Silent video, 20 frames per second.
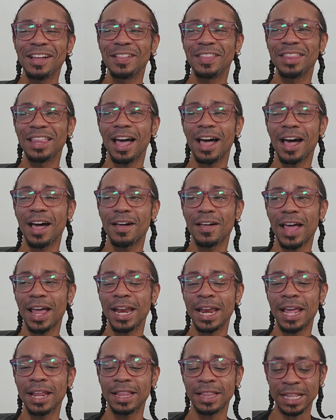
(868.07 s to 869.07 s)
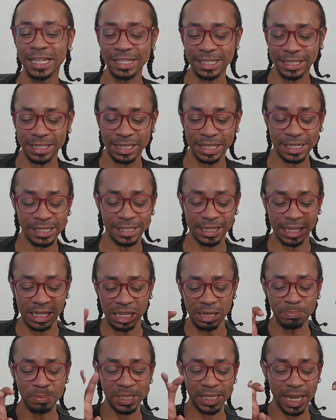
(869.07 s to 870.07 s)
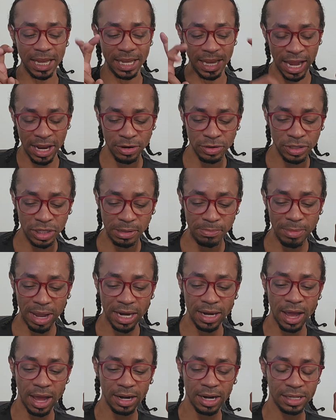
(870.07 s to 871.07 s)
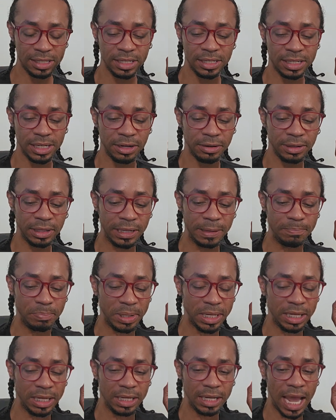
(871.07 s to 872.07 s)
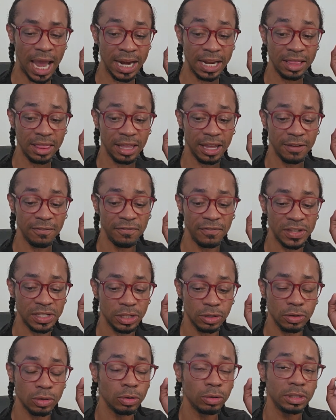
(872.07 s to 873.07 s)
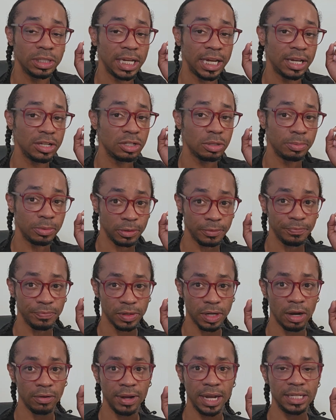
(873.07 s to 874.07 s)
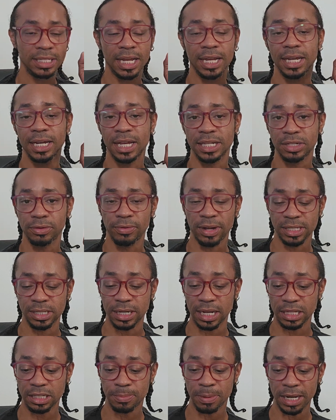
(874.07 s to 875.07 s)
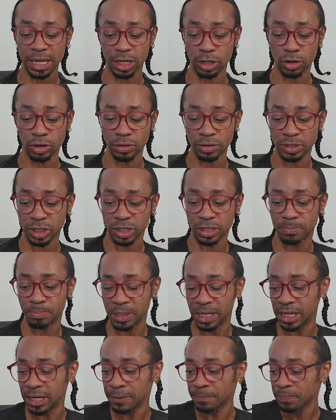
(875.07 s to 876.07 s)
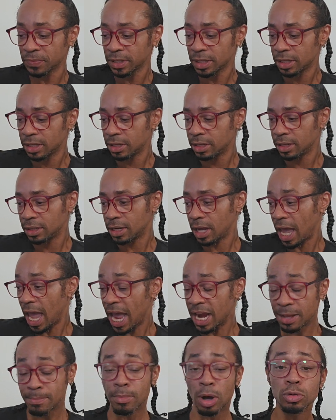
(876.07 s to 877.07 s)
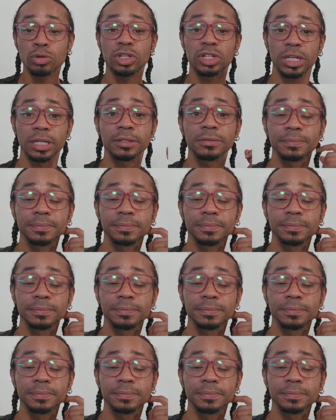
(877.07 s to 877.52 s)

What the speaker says: and this keepsake energy may not necessarily be anything physical or tangible. All right, take it as it resonates, but it could just be an emotion,